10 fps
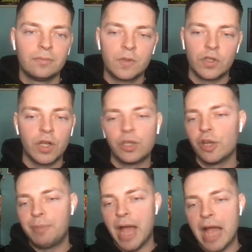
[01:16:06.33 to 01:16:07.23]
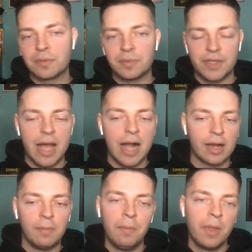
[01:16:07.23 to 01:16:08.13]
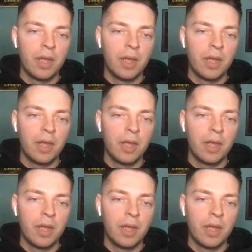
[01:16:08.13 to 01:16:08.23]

It's good pass from Siakam.